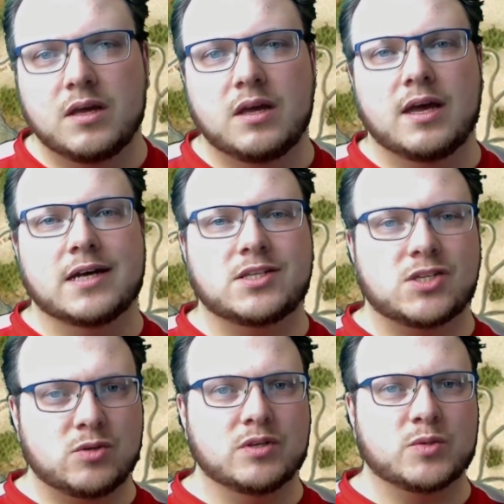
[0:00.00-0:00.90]
as
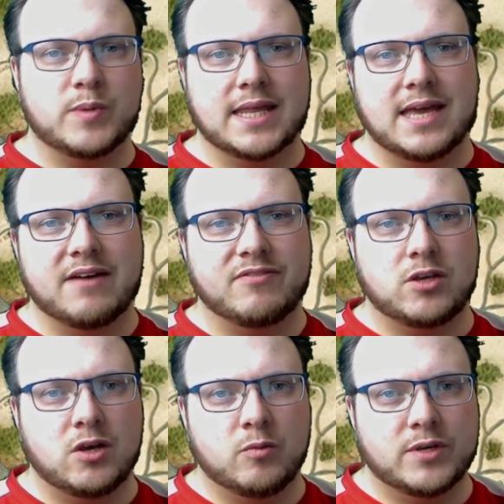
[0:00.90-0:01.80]
soon as we get the
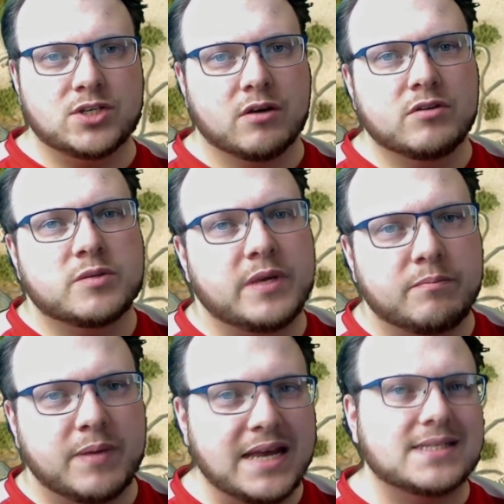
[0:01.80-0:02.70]
FAQ, which is going to be
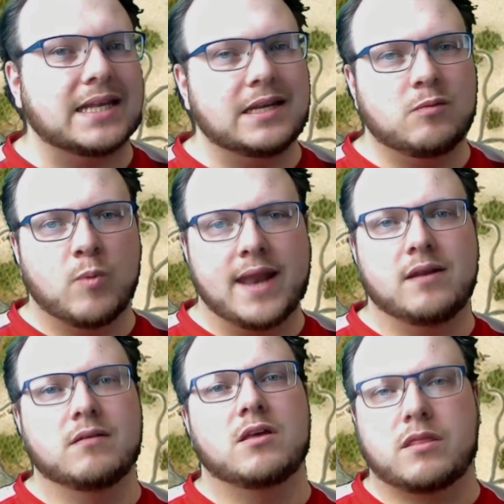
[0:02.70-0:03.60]
basically when
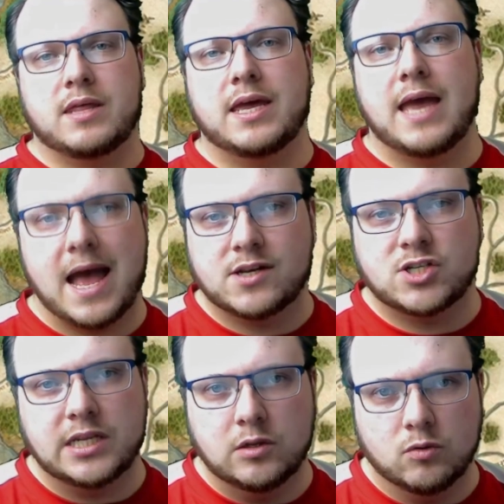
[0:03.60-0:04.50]
Cathay actually
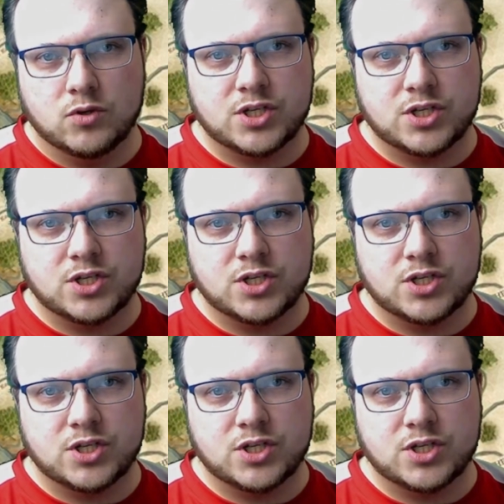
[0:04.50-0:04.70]
launches.